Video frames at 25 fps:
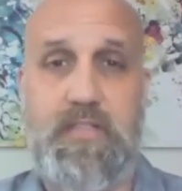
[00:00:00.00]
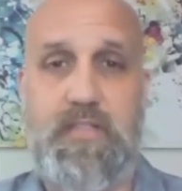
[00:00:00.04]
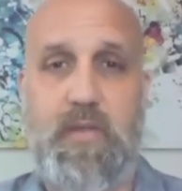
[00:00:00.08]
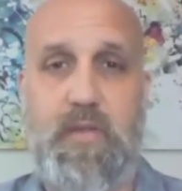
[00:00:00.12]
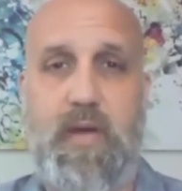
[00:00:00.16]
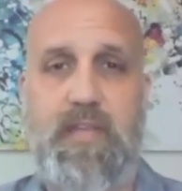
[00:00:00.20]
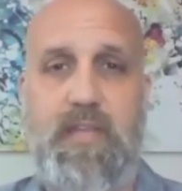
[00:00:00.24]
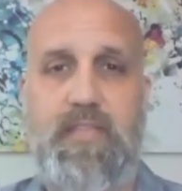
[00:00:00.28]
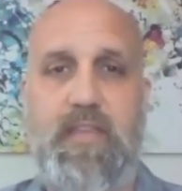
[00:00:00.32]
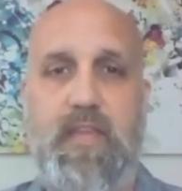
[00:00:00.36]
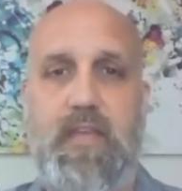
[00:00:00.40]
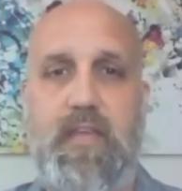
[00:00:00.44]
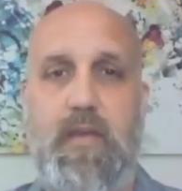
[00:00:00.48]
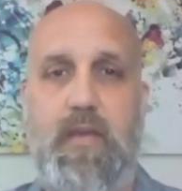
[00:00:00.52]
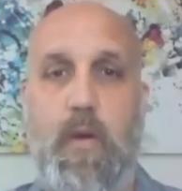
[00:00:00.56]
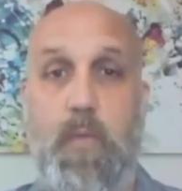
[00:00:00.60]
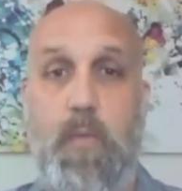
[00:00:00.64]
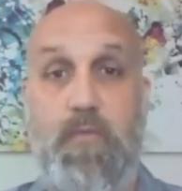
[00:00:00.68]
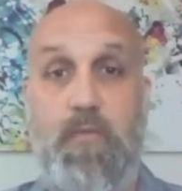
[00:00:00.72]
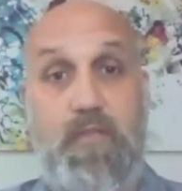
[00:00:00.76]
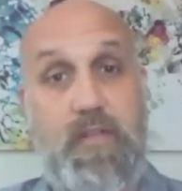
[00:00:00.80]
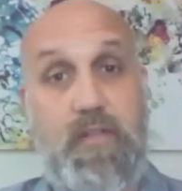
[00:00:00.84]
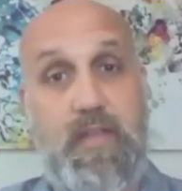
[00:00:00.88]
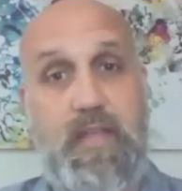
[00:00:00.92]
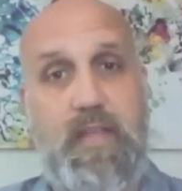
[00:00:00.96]
So I think
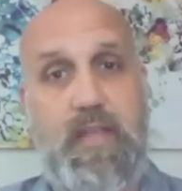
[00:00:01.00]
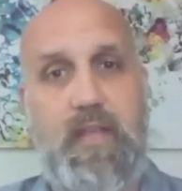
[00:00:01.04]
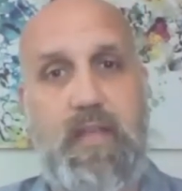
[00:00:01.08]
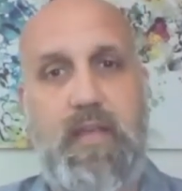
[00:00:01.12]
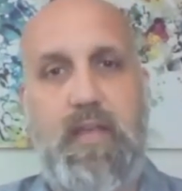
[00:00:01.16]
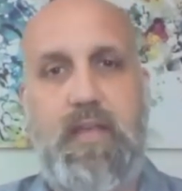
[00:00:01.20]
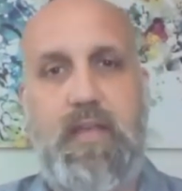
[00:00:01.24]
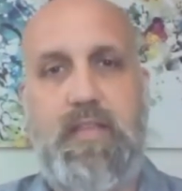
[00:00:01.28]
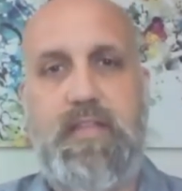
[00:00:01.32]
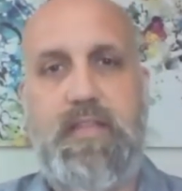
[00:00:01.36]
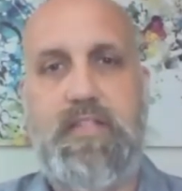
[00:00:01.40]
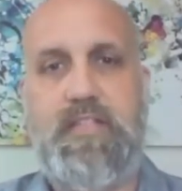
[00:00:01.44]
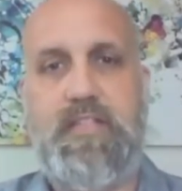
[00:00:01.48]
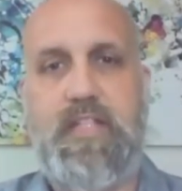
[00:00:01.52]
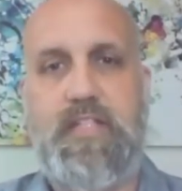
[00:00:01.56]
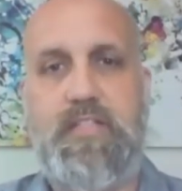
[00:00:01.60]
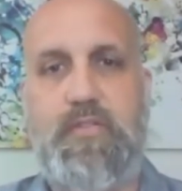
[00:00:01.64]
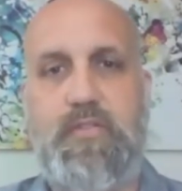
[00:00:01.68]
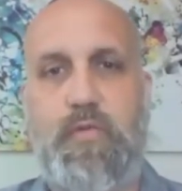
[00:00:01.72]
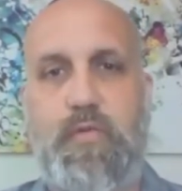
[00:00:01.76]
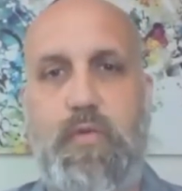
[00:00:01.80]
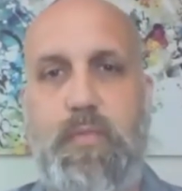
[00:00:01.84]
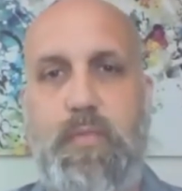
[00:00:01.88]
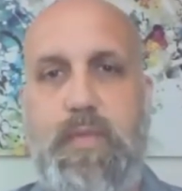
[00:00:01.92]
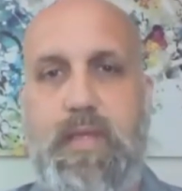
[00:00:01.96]
hopefully this
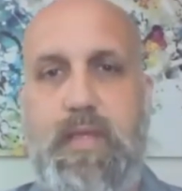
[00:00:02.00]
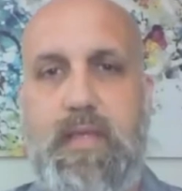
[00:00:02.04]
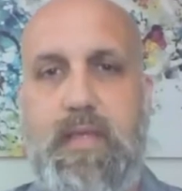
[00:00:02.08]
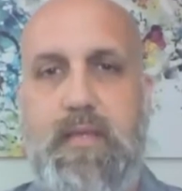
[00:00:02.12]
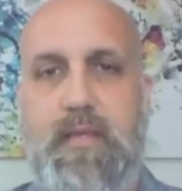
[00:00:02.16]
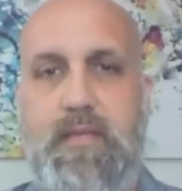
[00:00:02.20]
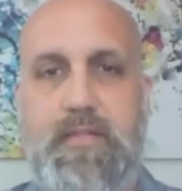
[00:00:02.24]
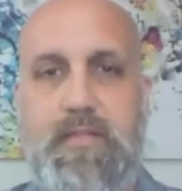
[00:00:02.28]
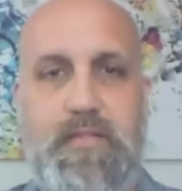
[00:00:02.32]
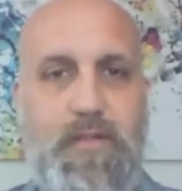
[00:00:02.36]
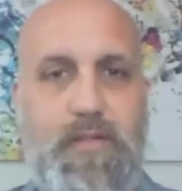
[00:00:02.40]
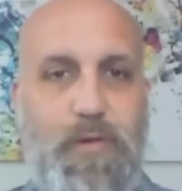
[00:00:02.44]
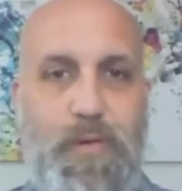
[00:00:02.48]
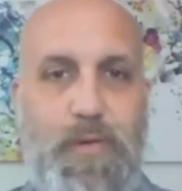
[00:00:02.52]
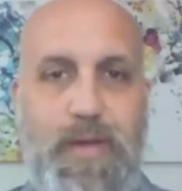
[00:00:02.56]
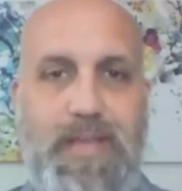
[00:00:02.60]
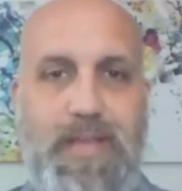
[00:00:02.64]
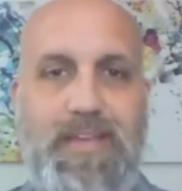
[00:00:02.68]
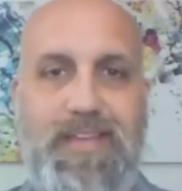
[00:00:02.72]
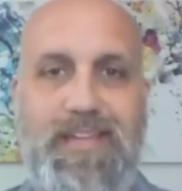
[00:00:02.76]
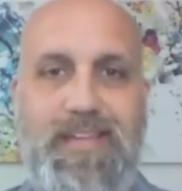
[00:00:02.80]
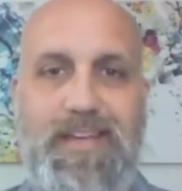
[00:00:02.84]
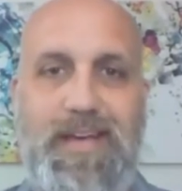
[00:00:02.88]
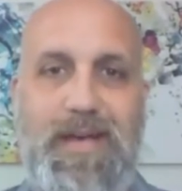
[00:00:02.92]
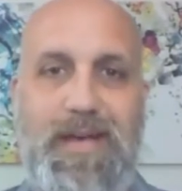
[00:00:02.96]
session will be this
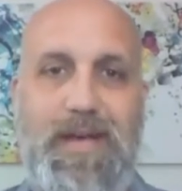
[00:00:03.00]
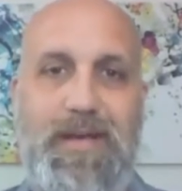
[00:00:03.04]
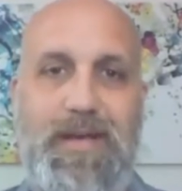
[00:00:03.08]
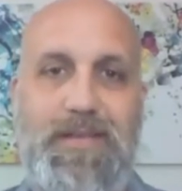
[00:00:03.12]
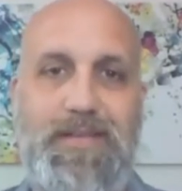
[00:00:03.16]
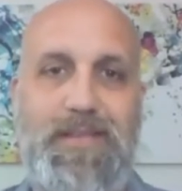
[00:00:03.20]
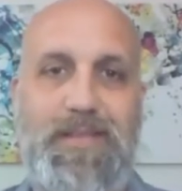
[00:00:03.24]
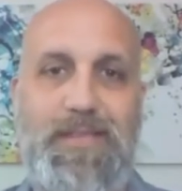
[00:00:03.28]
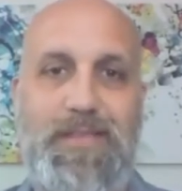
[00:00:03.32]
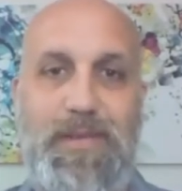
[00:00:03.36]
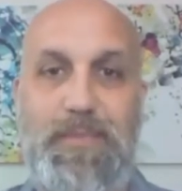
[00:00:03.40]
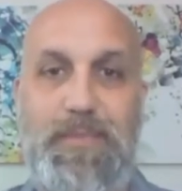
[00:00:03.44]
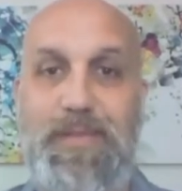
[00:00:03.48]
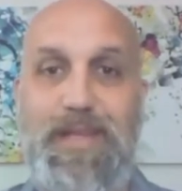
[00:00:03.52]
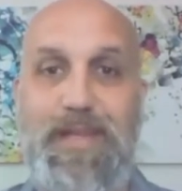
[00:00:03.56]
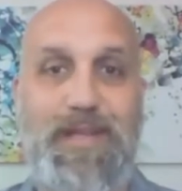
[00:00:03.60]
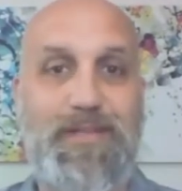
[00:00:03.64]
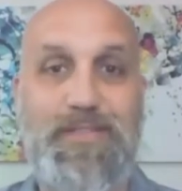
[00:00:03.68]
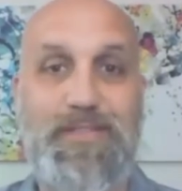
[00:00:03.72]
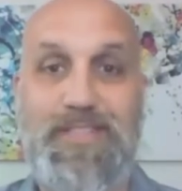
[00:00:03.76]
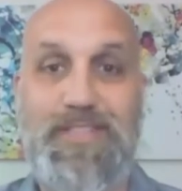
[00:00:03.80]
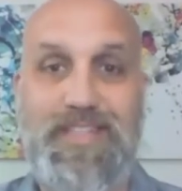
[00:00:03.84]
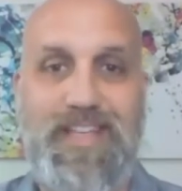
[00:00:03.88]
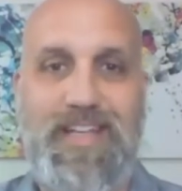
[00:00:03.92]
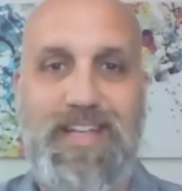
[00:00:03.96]
quick thumbnail
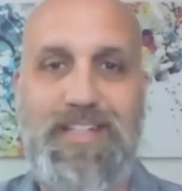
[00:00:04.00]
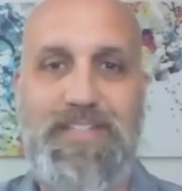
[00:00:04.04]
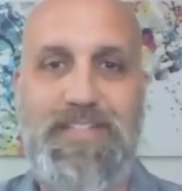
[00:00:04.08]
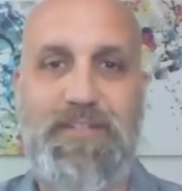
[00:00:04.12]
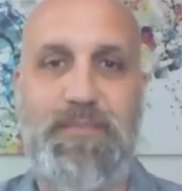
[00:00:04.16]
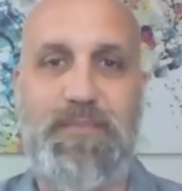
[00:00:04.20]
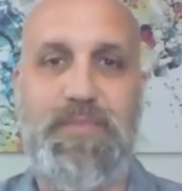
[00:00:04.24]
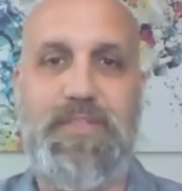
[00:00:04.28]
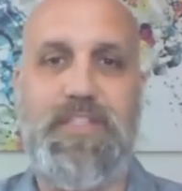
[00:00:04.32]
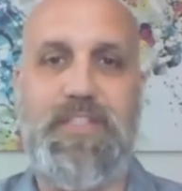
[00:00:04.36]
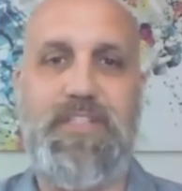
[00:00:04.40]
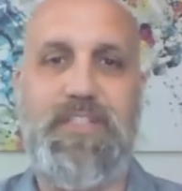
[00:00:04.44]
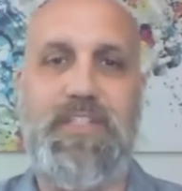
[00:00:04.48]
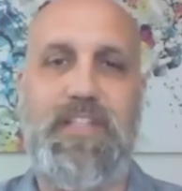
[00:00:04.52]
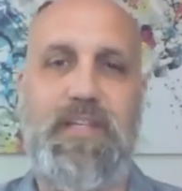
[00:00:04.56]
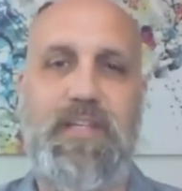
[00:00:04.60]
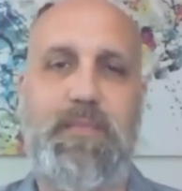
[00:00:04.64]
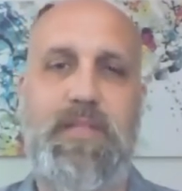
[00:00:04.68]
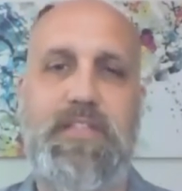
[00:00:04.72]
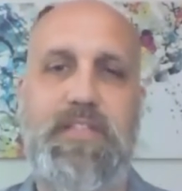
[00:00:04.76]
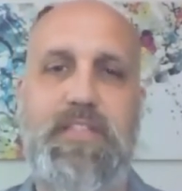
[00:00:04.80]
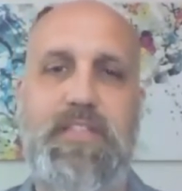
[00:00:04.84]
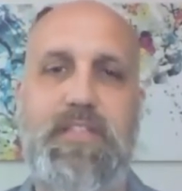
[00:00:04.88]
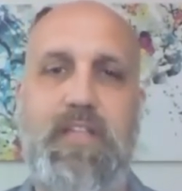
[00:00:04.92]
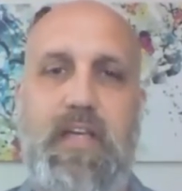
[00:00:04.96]
sketch of position
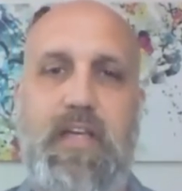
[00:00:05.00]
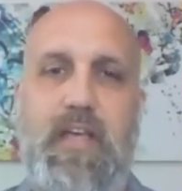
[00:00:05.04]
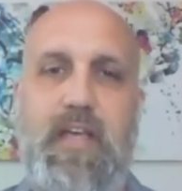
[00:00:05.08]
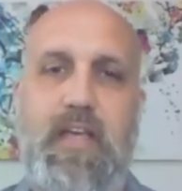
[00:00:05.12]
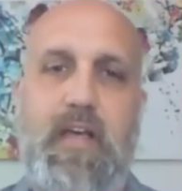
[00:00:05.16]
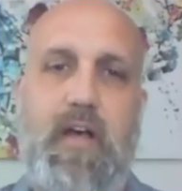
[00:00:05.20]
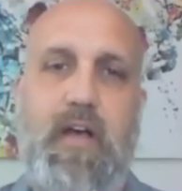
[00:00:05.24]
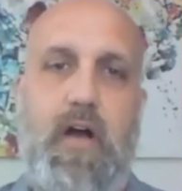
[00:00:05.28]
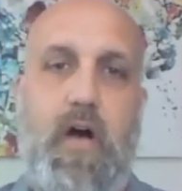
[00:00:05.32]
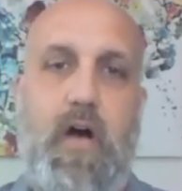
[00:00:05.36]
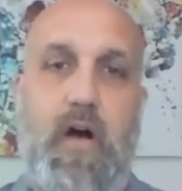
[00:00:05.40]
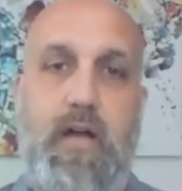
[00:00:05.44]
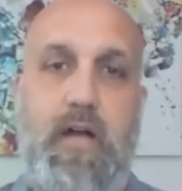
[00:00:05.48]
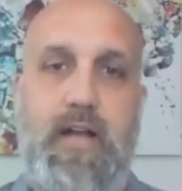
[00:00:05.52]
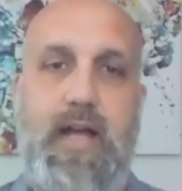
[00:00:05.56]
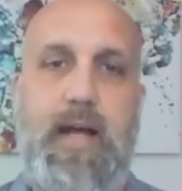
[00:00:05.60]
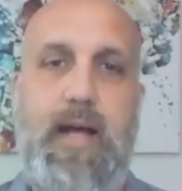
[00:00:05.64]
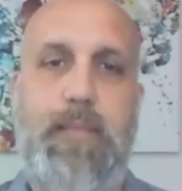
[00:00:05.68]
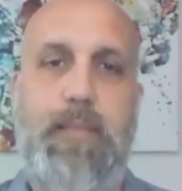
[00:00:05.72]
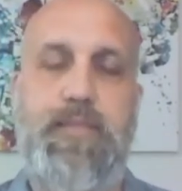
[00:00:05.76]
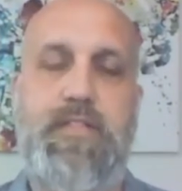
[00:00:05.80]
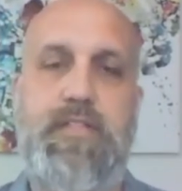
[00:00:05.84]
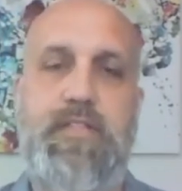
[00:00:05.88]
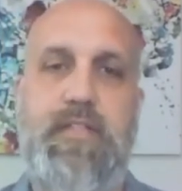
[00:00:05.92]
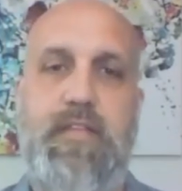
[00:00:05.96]
limits on
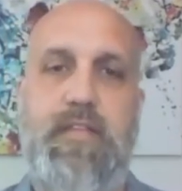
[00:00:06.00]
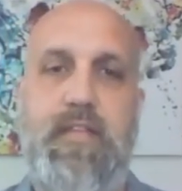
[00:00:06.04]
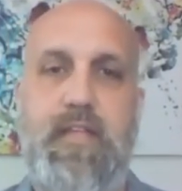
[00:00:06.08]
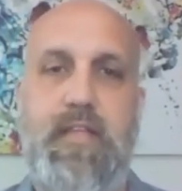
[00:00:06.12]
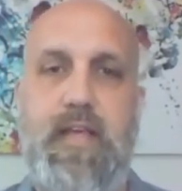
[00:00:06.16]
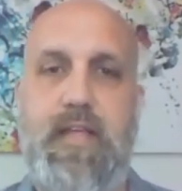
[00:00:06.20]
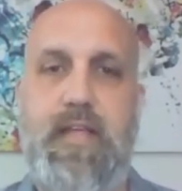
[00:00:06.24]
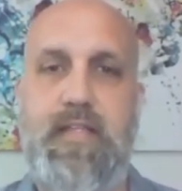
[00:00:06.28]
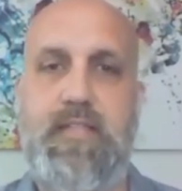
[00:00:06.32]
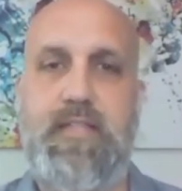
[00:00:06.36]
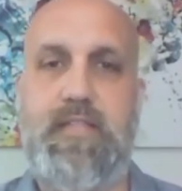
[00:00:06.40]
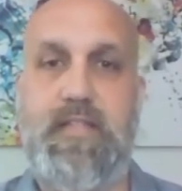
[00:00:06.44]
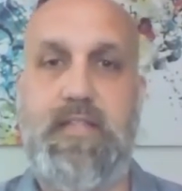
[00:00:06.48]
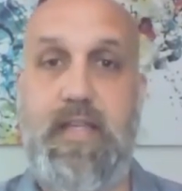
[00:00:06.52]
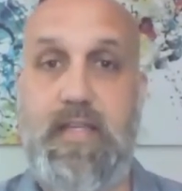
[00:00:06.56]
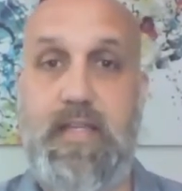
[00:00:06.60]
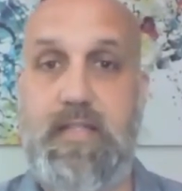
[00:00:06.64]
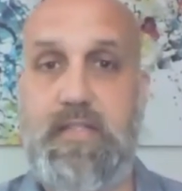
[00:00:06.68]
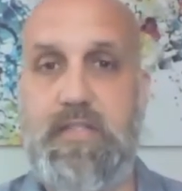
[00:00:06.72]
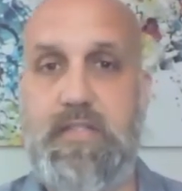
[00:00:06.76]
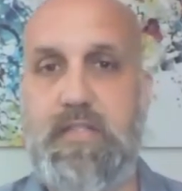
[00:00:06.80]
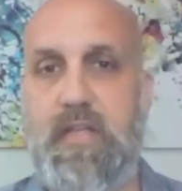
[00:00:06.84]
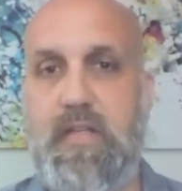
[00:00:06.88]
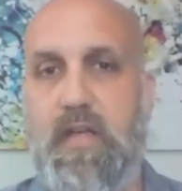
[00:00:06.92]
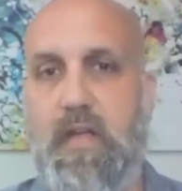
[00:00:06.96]
options in the United
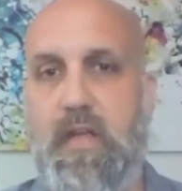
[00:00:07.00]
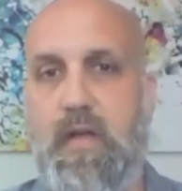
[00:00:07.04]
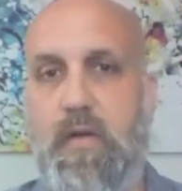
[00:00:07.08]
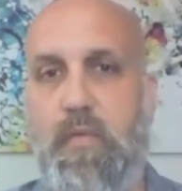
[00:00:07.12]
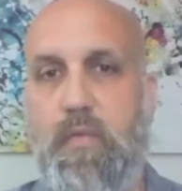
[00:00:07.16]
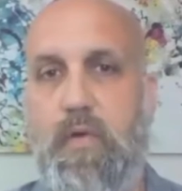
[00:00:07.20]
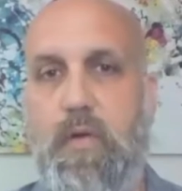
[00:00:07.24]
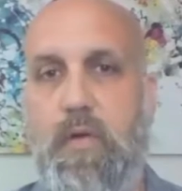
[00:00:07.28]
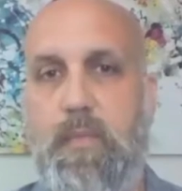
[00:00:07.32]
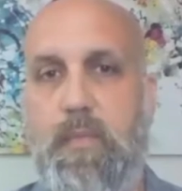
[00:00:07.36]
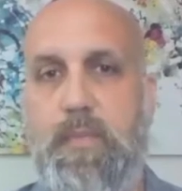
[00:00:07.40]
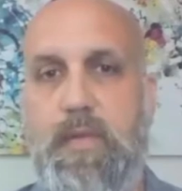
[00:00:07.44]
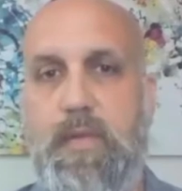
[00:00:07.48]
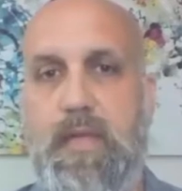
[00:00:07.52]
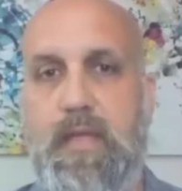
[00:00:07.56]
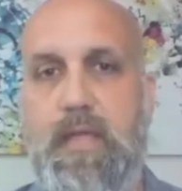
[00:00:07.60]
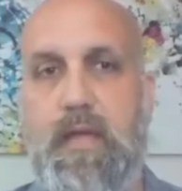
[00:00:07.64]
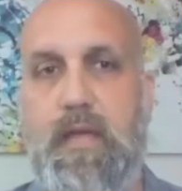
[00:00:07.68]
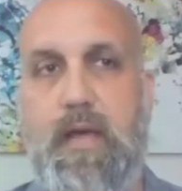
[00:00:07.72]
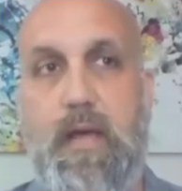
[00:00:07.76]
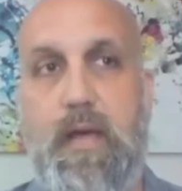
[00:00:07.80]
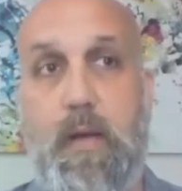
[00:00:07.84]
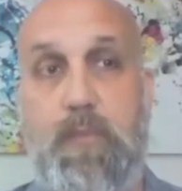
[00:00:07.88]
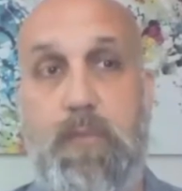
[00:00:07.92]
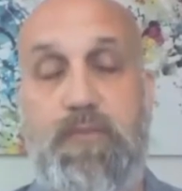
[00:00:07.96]
States will be
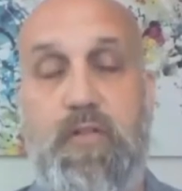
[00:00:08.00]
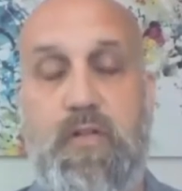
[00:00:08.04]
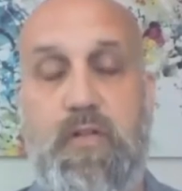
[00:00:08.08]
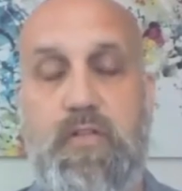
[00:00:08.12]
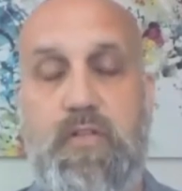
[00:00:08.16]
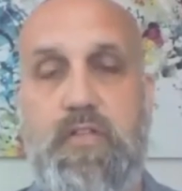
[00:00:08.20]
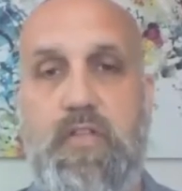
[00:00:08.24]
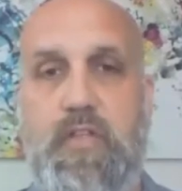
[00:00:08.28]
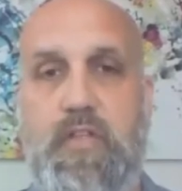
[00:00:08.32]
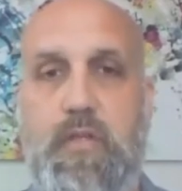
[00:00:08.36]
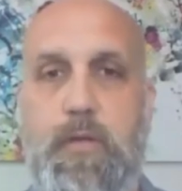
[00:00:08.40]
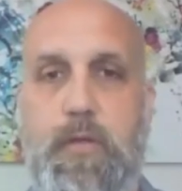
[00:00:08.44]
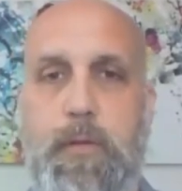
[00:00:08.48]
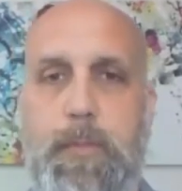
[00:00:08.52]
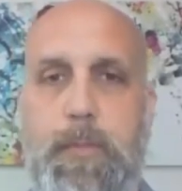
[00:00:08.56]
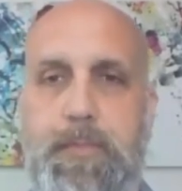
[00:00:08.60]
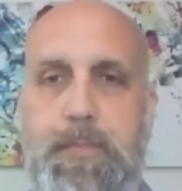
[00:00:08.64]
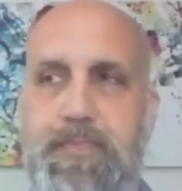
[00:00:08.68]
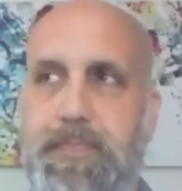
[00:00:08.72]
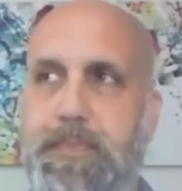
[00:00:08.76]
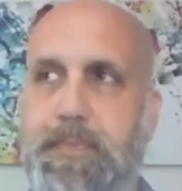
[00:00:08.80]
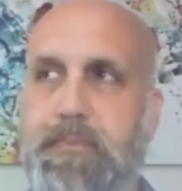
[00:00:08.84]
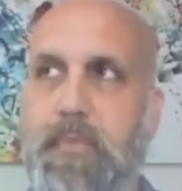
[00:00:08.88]
helpful to you,